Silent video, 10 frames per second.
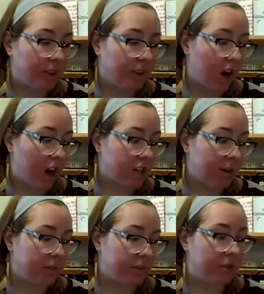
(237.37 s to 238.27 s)
large
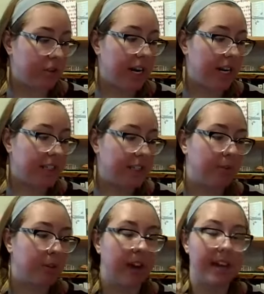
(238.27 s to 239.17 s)
numbers of trees,
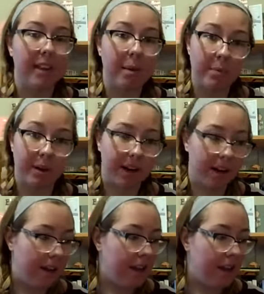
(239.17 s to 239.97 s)
provide lumber.